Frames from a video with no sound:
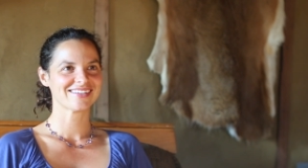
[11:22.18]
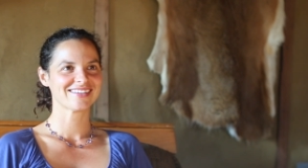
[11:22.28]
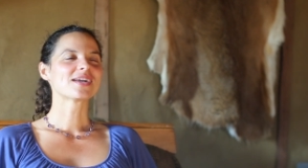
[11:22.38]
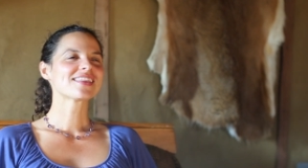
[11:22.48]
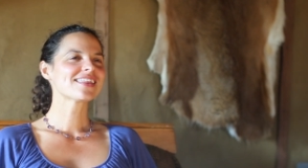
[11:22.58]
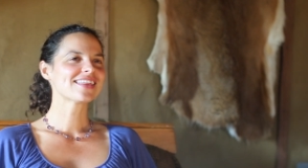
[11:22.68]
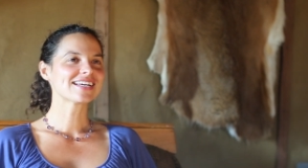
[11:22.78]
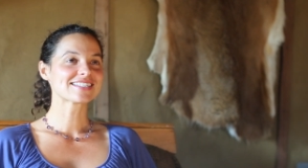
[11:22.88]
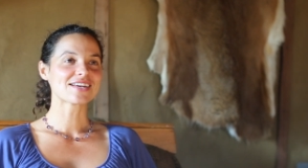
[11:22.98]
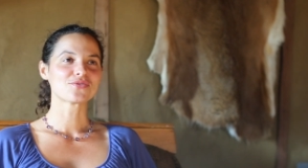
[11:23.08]
One of the
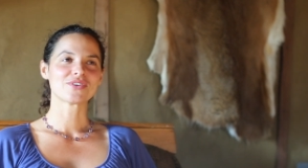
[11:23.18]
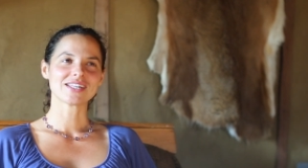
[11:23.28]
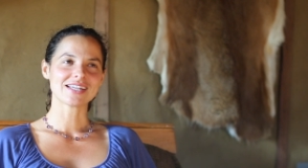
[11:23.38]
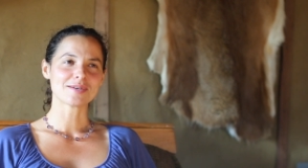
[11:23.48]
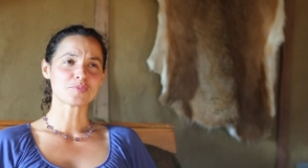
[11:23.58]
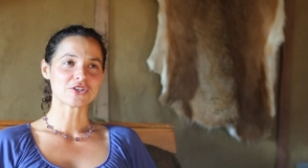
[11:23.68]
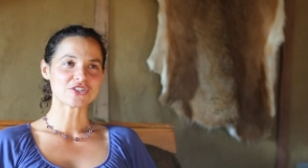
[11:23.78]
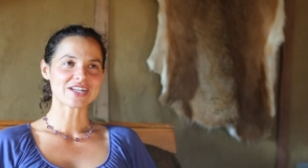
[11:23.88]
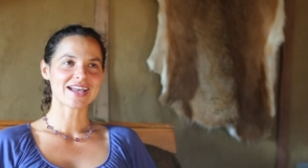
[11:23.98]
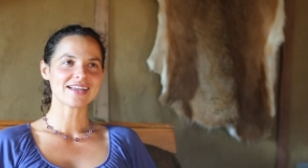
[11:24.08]
things I really
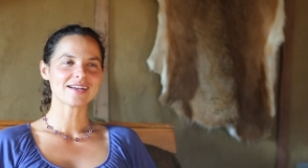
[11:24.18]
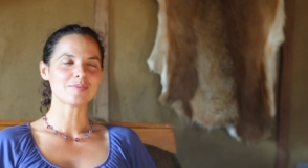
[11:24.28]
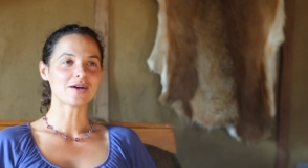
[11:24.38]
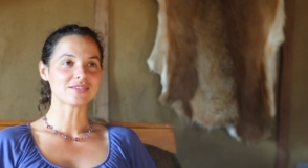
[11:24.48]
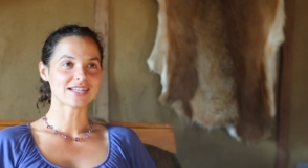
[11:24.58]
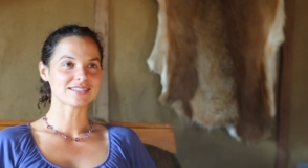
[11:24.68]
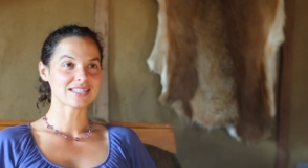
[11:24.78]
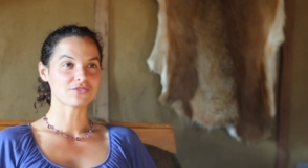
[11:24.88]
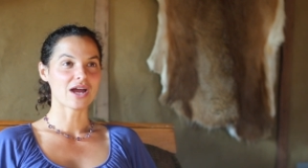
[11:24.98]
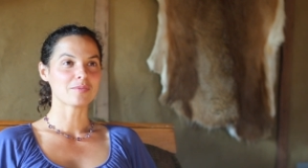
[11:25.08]
appreciate about
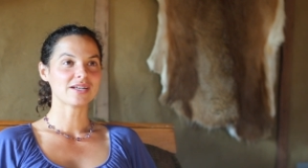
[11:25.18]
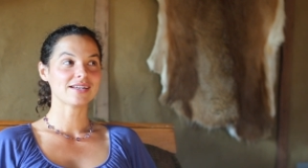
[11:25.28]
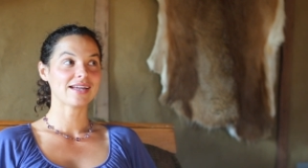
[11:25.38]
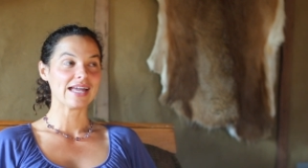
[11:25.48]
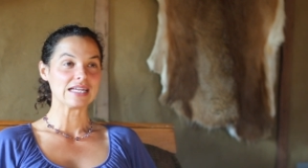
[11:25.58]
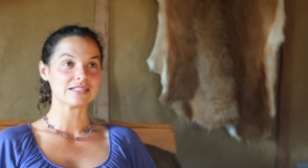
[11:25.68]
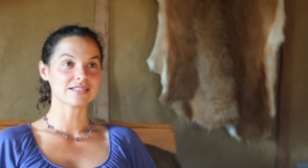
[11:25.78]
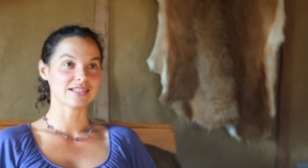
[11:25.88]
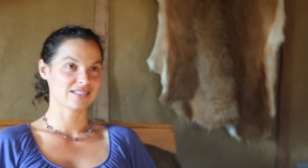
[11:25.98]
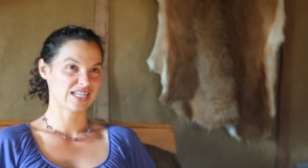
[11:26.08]
Dancing Rabbit and
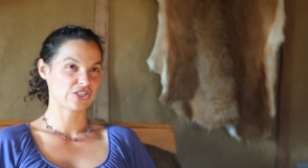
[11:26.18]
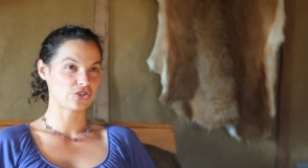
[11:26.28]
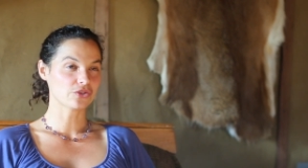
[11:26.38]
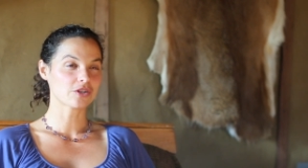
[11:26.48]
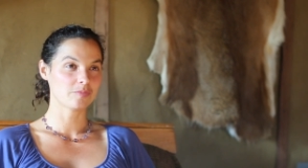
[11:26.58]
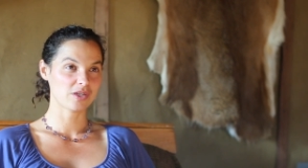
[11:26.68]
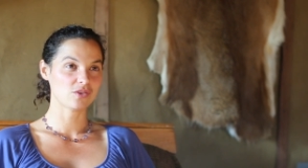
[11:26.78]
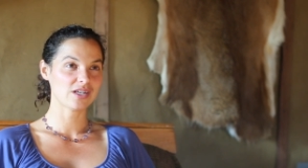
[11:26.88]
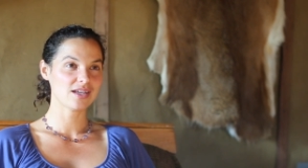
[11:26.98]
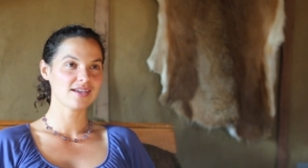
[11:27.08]
intentional
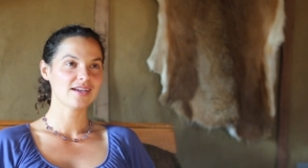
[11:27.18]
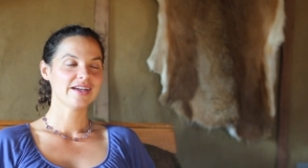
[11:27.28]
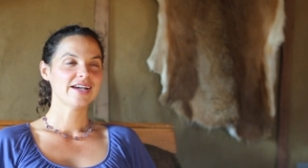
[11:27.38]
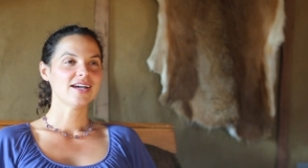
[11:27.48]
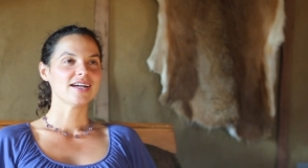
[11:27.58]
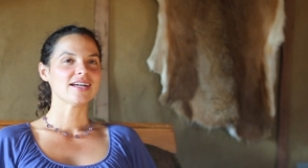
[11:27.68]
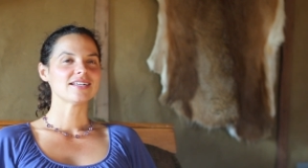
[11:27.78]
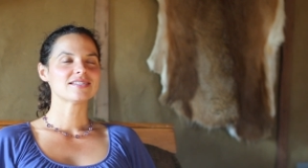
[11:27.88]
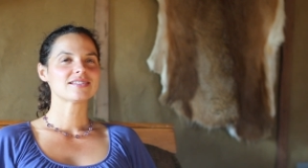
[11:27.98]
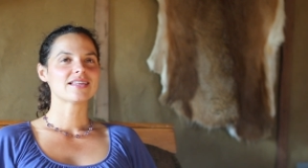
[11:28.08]
community
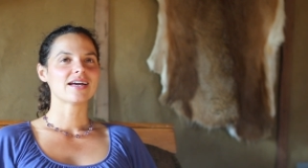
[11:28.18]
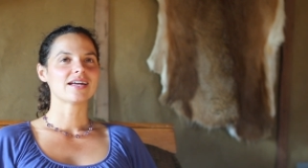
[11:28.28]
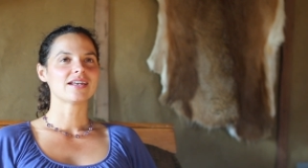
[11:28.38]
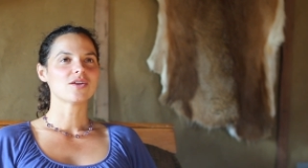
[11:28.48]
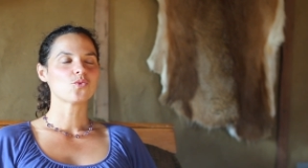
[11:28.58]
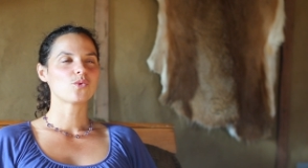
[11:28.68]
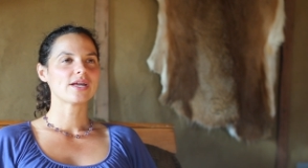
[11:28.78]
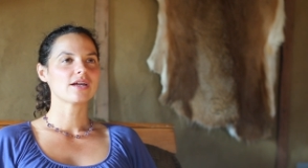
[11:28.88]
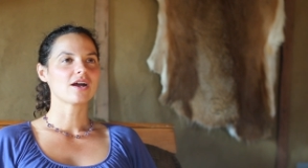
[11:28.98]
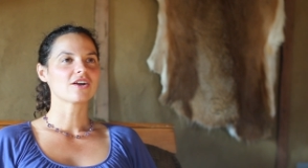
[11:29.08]
is that
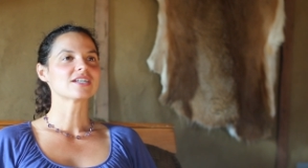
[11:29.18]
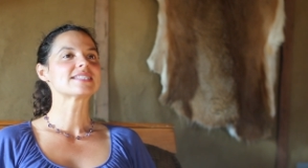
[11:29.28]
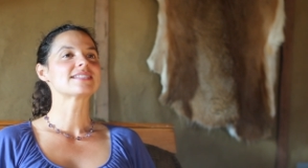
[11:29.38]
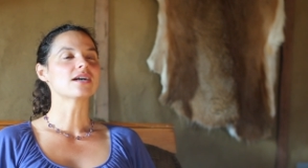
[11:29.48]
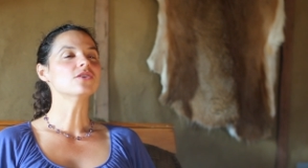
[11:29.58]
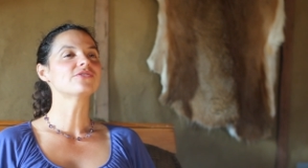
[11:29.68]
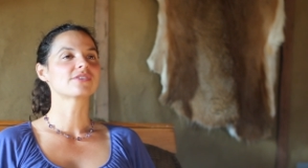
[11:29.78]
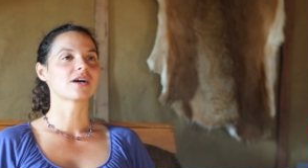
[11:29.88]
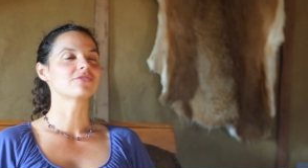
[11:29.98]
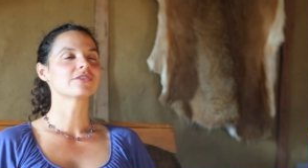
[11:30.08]
we are a
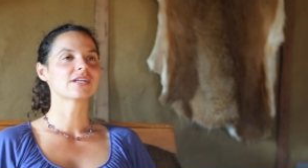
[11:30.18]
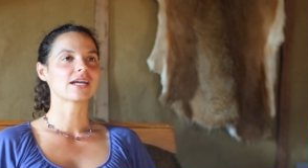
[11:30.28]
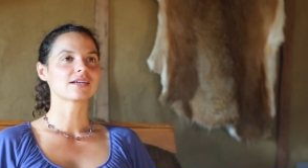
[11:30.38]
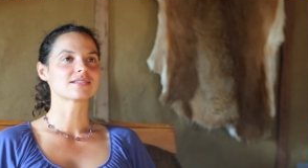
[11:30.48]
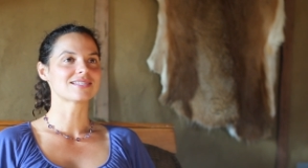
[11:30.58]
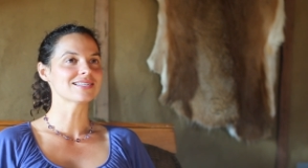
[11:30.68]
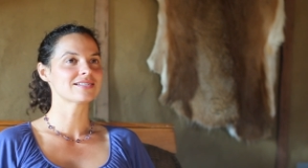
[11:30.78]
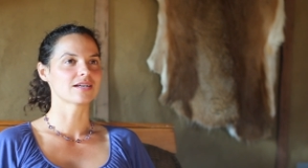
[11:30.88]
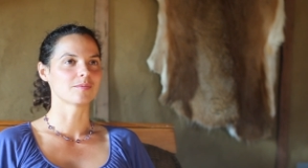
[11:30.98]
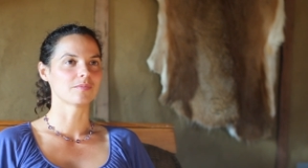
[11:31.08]
self-governing
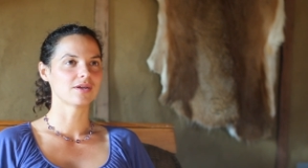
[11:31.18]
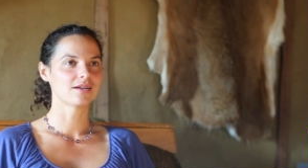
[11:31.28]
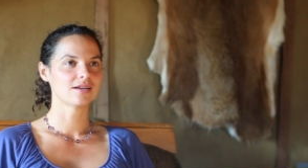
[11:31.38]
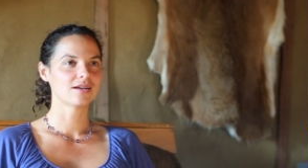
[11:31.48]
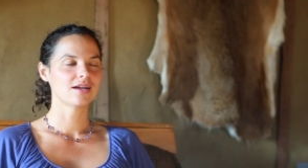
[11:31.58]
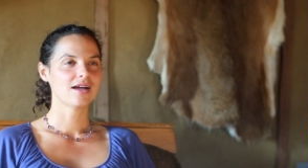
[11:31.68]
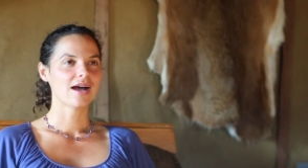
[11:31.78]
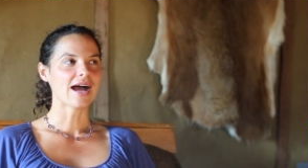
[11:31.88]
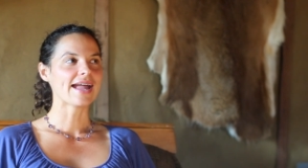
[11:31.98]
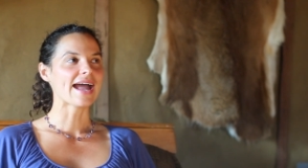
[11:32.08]
system.
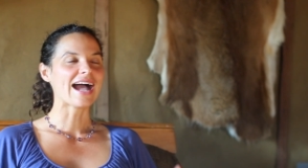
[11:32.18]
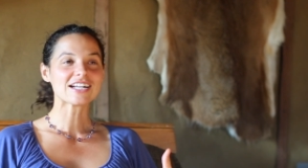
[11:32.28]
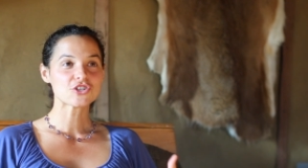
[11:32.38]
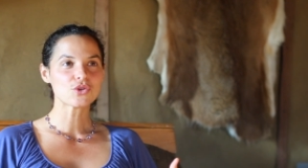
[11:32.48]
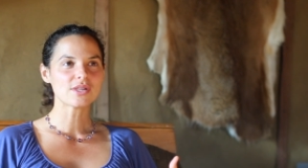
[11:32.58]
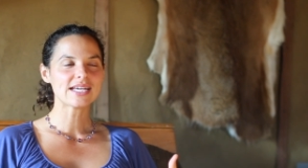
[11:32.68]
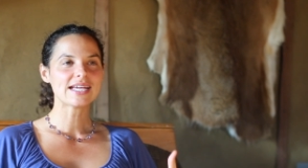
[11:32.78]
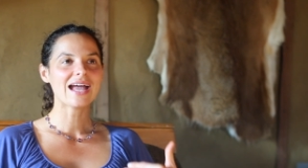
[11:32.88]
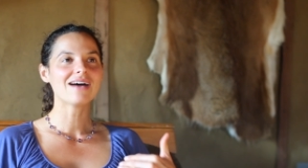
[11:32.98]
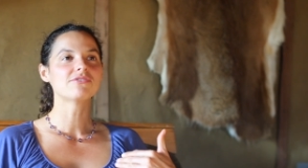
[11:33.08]
I
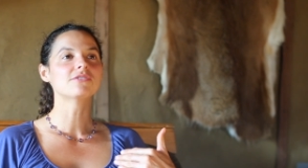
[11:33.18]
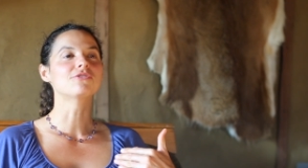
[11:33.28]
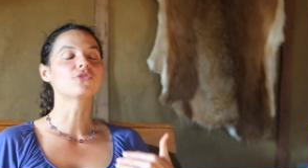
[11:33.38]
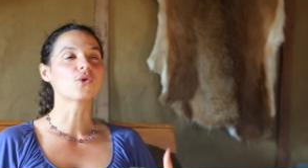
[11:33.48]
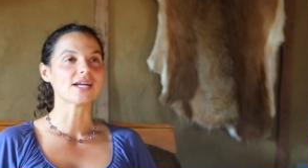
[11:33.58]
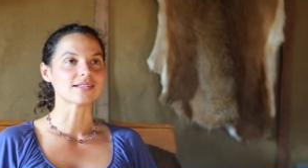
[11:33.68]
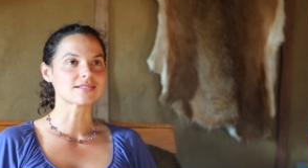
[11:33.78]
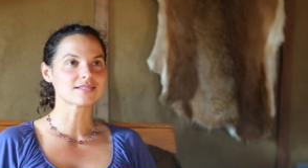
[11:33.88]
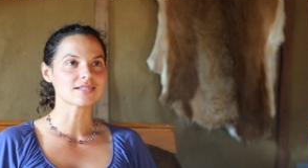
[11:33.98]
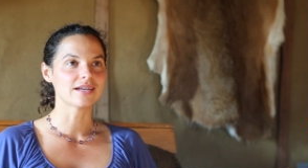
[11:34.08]
actually have a
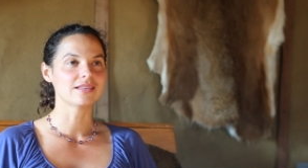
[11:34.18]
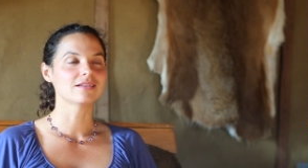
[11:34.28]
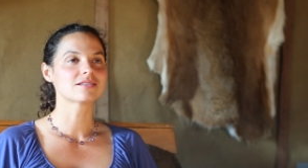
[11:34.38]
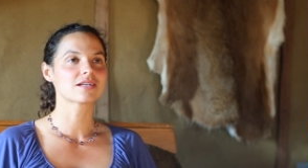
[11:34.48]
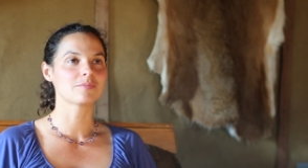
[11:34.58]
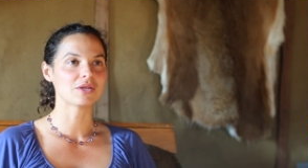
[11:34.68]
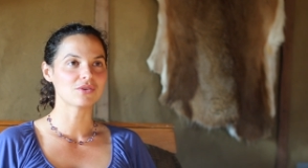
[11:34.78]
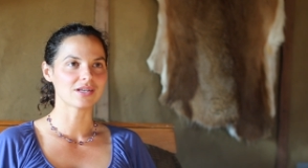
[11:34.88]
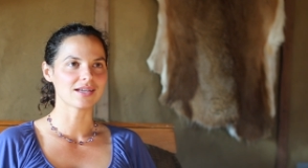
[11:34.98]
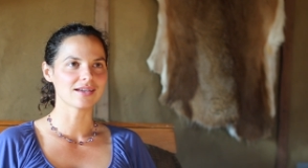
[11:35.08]
voice in this
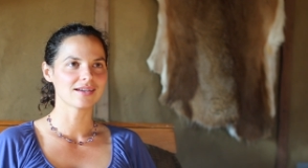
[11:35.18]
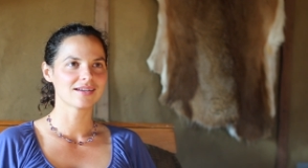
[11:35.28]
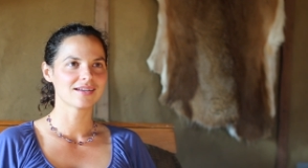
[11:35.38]
community.